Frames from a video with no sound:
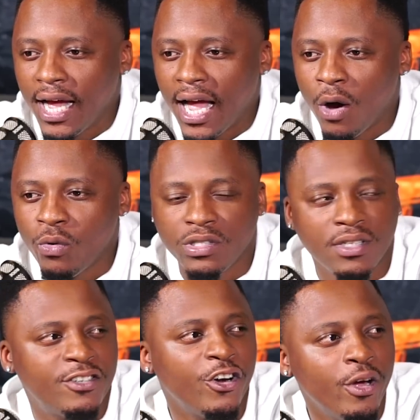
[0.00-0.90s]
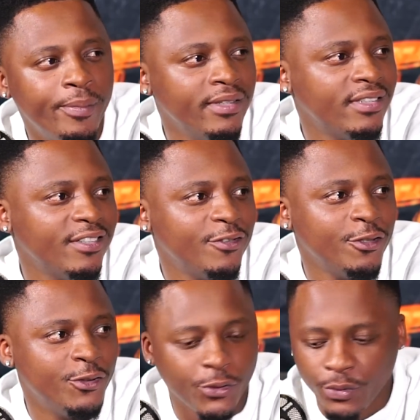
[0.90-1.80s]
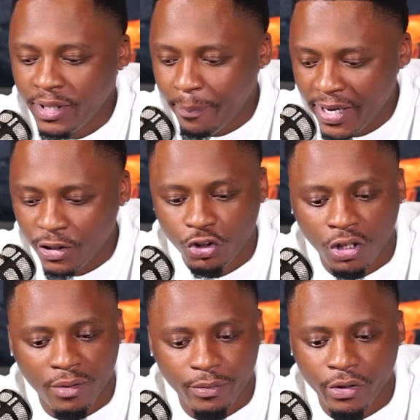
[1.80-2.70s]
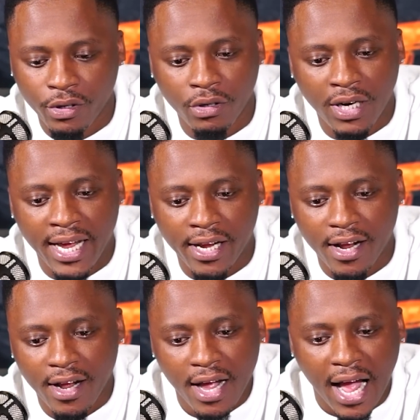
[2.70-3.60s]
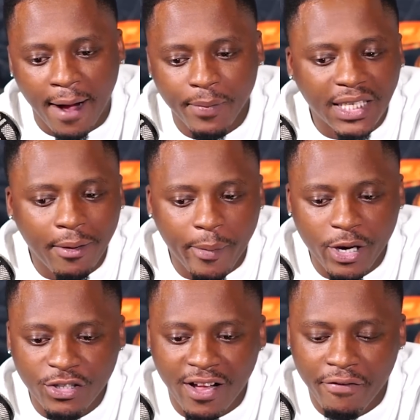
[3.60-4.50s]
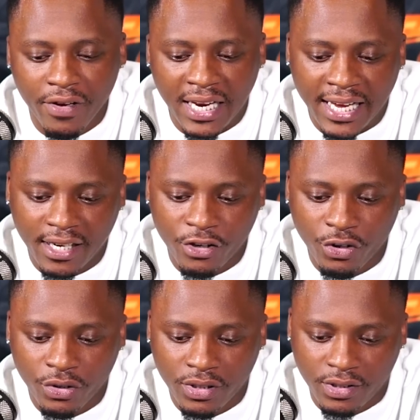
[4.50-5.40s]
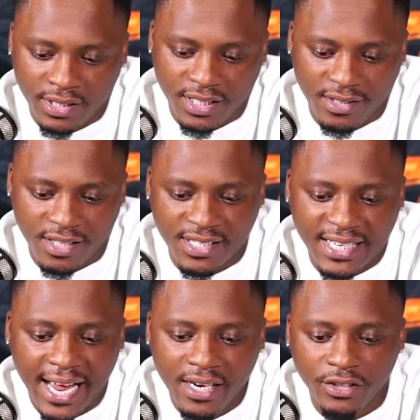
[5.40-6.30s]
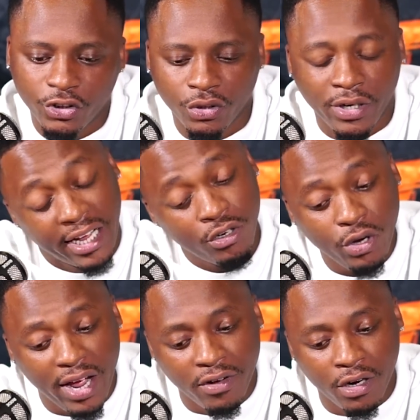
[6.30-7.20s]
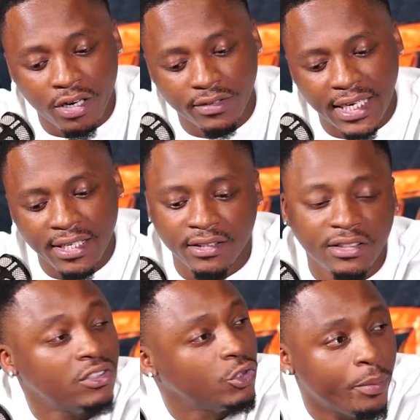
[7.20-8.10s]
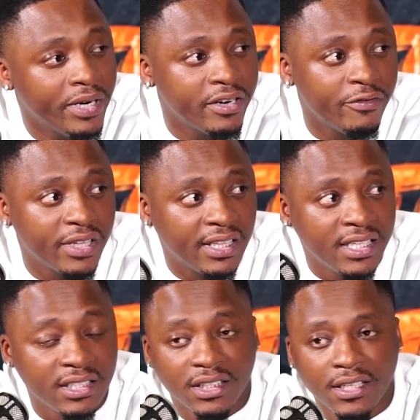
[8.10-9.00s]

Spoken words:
I was determined to do the best job, like I'm the type of person I feel like, there's talent, and I do have a lot of talent in so many different things.